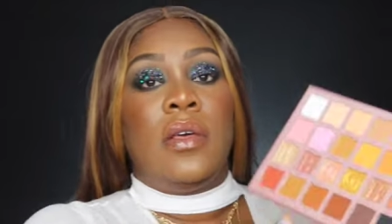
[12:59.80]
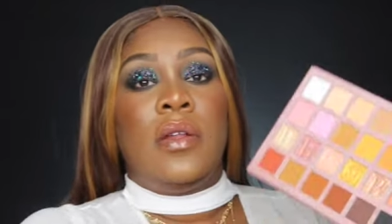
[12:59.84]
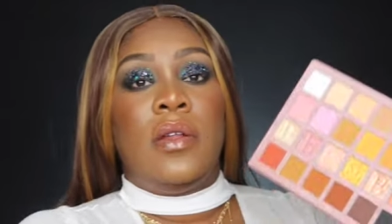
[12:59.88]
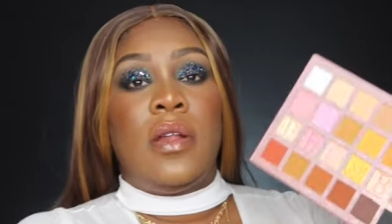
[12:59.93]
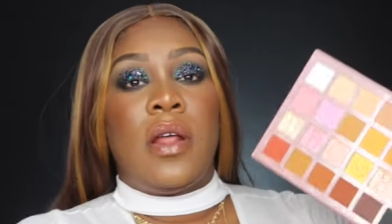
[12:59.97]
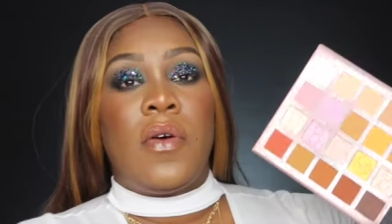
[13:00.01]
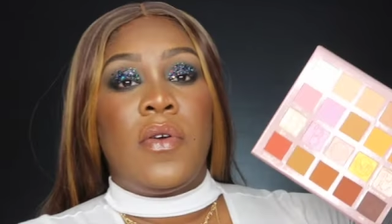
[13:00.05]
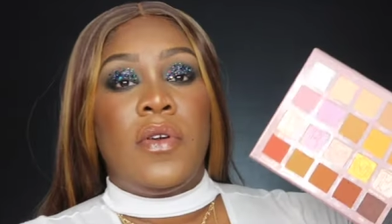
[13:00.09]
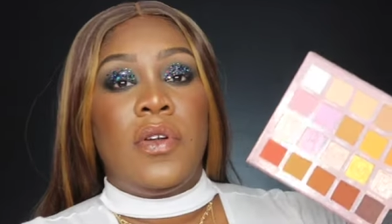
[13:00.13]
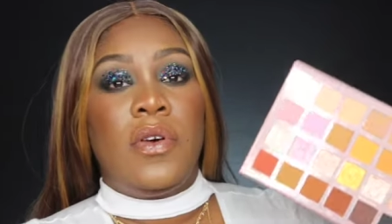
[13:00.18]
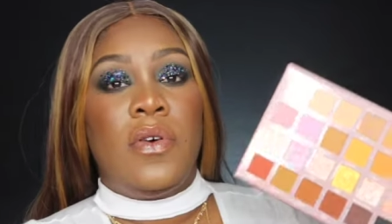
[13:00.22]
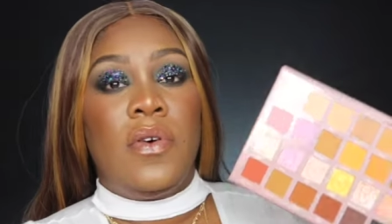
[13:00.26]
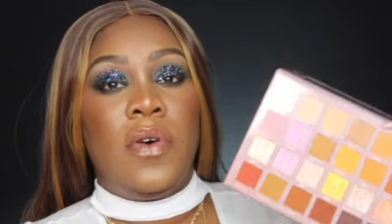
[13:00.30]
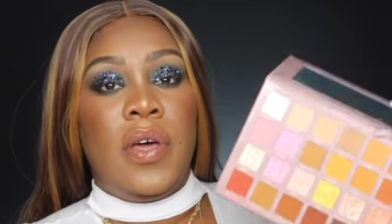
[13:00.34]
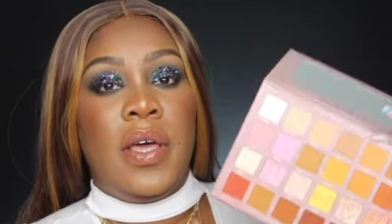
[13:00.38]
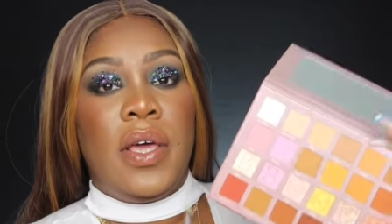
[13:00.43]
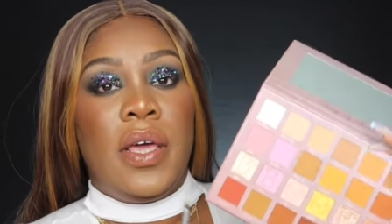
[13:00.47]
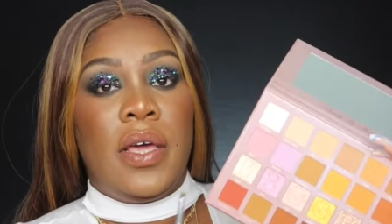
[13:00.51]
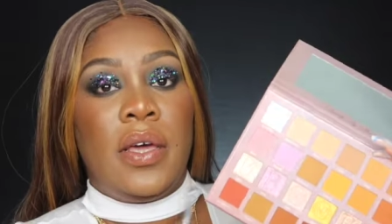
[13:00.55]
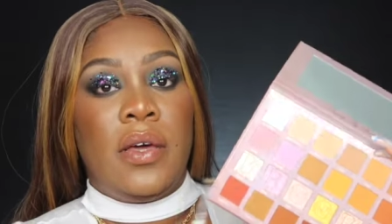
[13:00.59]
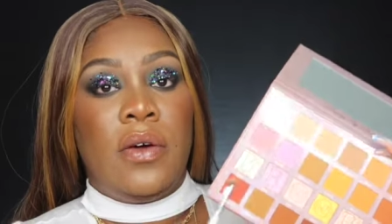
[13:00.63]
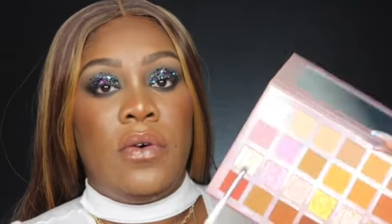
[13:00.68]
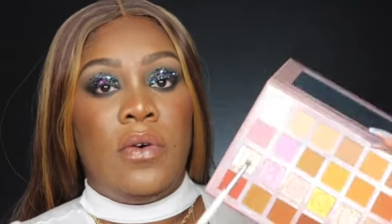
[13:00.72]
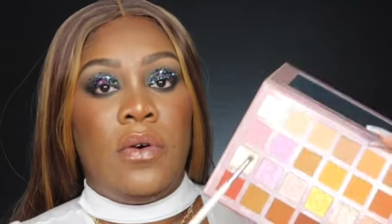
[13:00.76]
Now I'm going to go
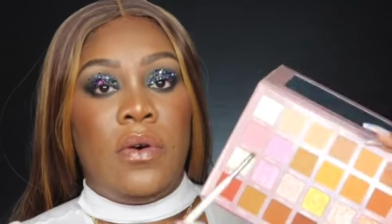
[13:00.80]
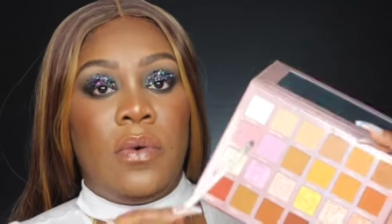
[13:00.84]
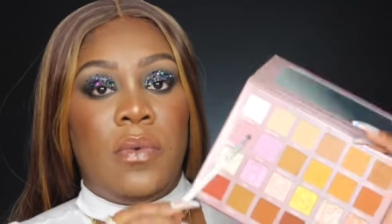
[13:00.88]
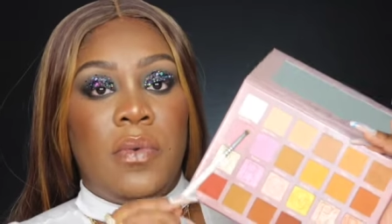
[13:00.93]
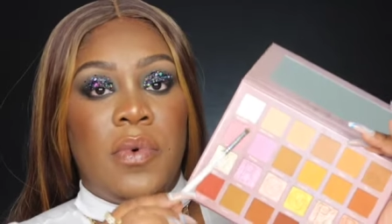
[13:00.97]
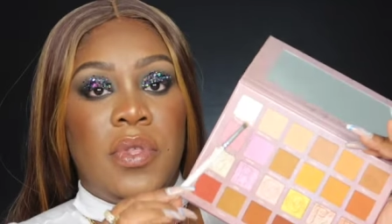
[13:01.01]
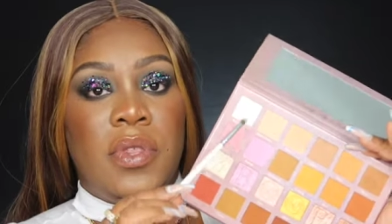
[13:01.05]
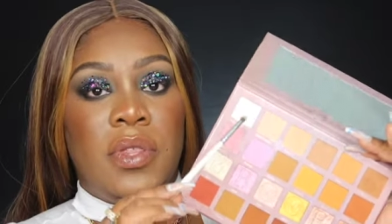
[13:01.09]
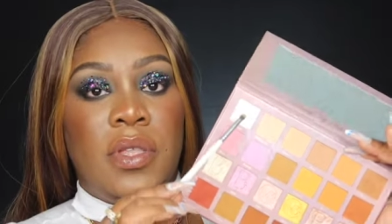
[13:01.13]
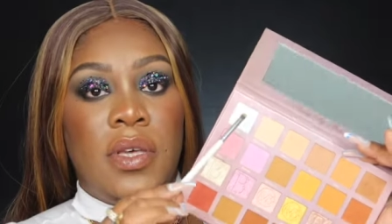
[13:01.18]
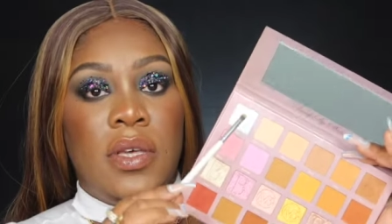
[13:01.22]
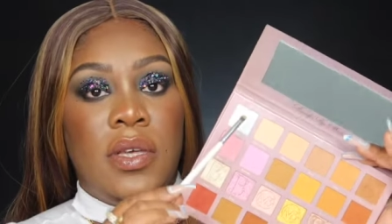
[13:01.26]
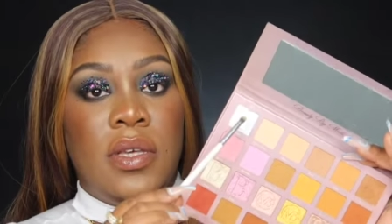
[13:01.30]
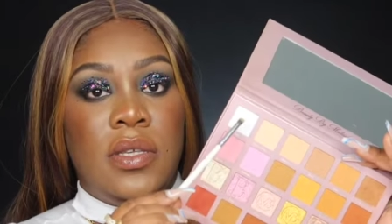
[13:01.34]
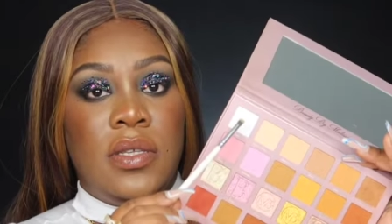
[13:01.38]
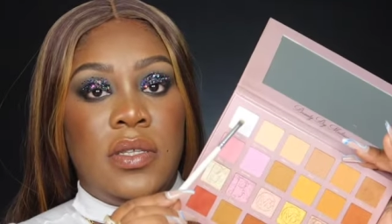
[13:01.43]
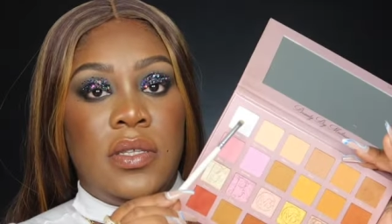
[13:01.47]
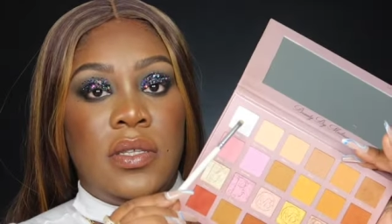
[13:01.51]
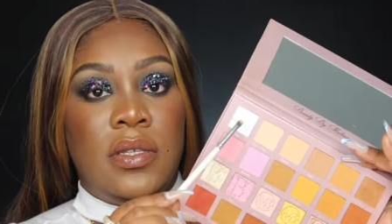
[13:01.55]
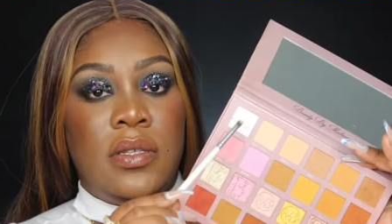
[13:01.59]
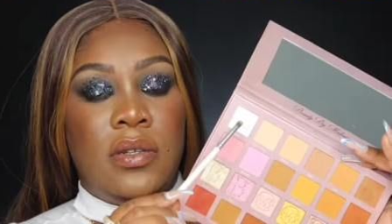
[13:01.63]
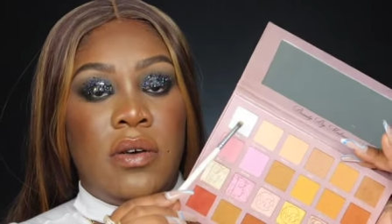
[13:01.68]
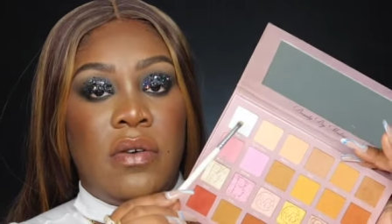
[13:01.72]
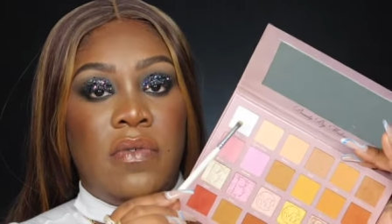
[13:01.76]
ahead and go in with
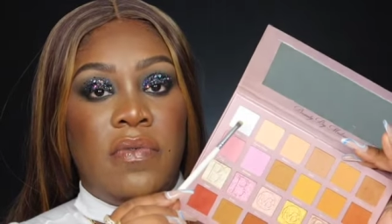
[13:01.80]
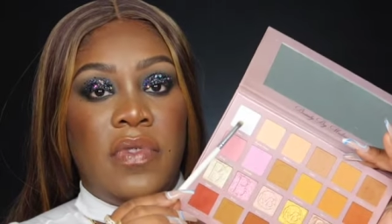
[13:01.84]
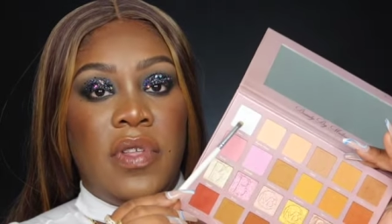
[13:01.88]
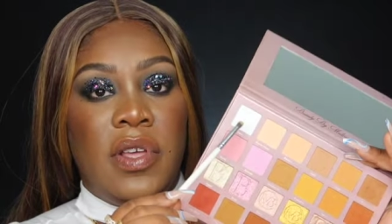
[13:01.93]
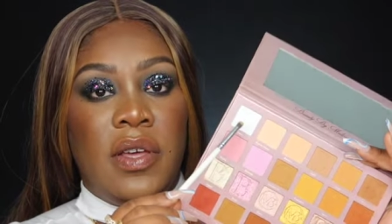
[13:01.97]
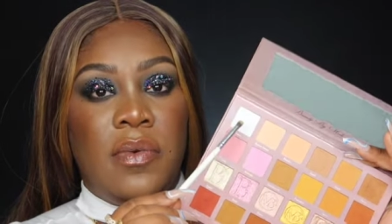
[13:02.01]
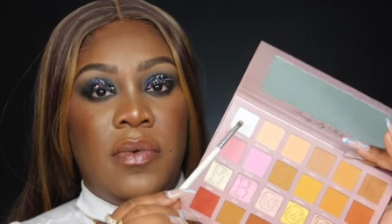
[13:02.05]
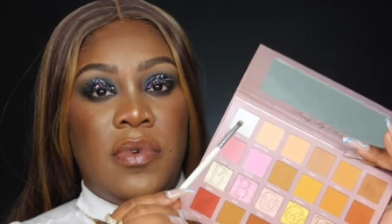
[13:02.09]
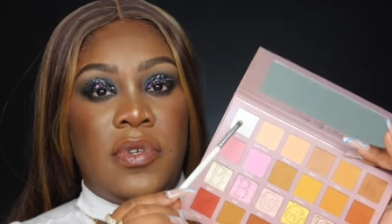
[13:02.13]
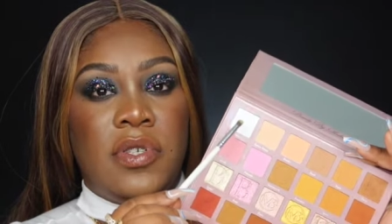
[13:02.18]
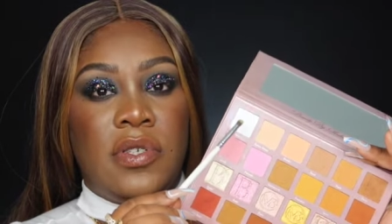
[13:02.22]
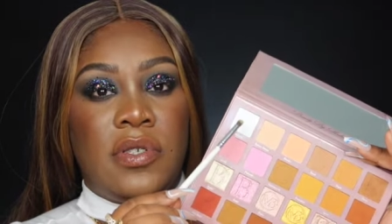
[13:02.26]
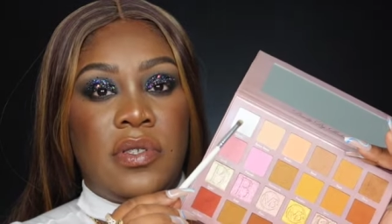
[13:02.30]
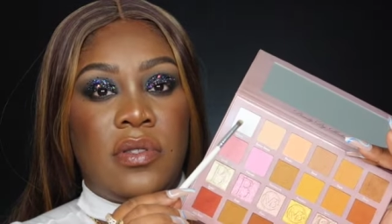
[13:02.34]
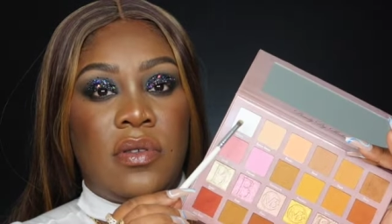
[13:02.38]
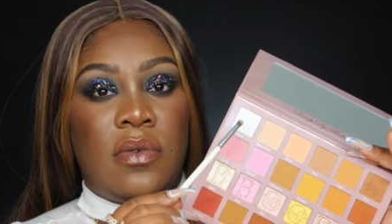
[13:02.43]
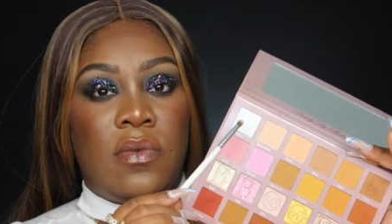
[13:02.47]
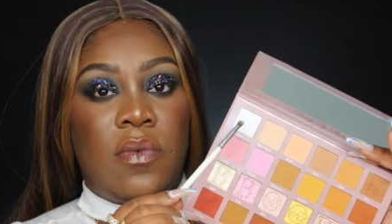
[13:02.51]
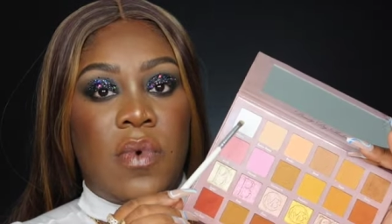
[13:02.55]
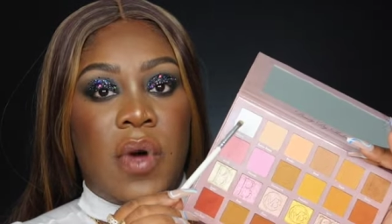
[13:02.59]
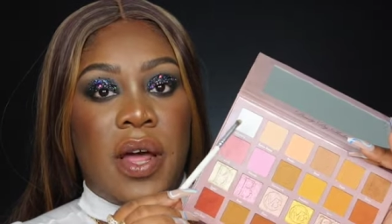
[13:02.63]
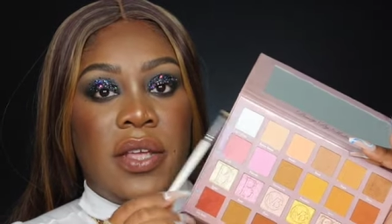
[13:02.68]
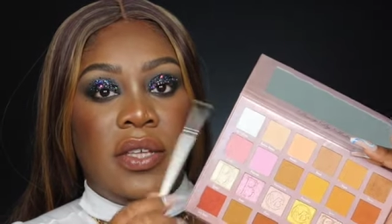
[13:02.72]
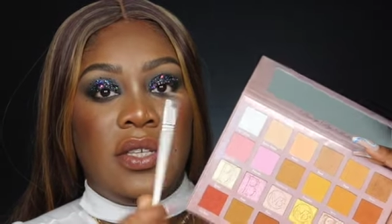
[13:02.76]
Snowflake, which is the
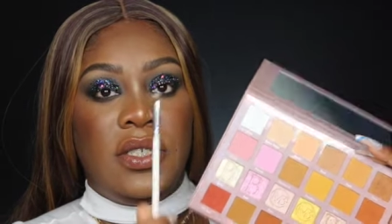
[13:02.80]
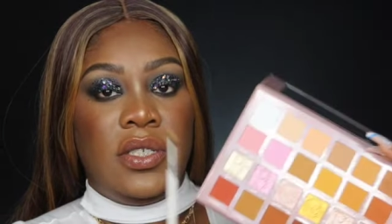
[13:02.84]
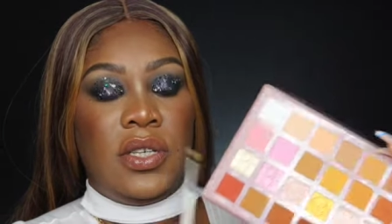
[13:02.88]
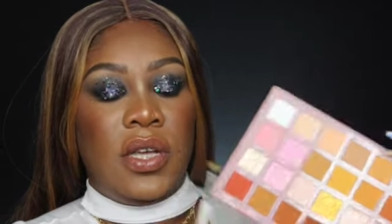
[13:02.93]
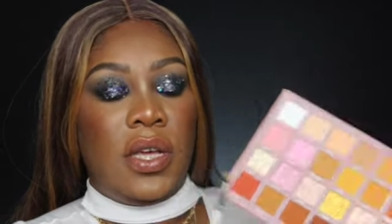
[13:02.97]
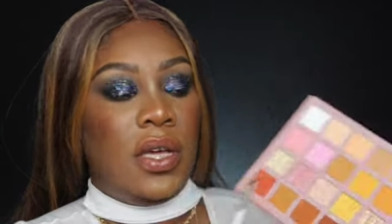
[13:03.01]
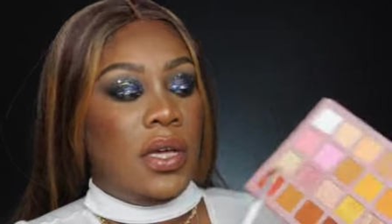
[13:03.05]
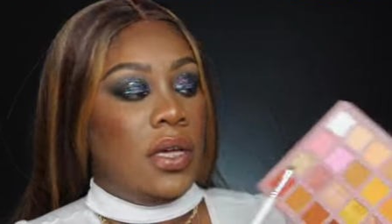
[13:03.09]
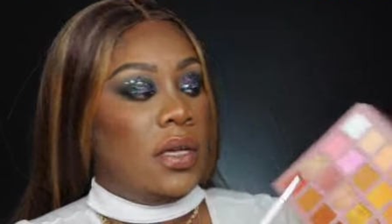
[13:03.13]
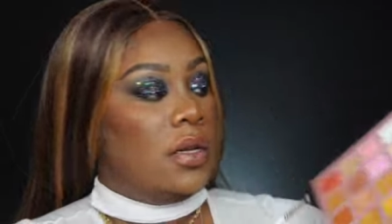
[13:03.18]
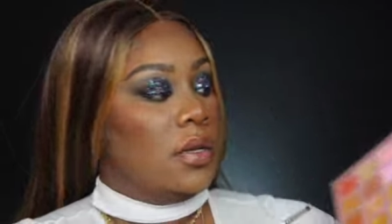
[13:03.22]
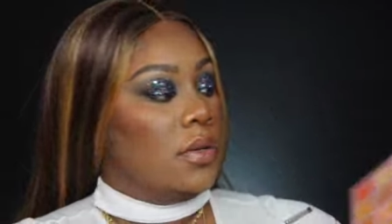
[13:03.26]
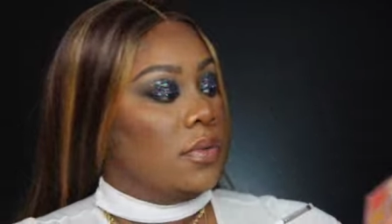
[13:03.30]
white shade.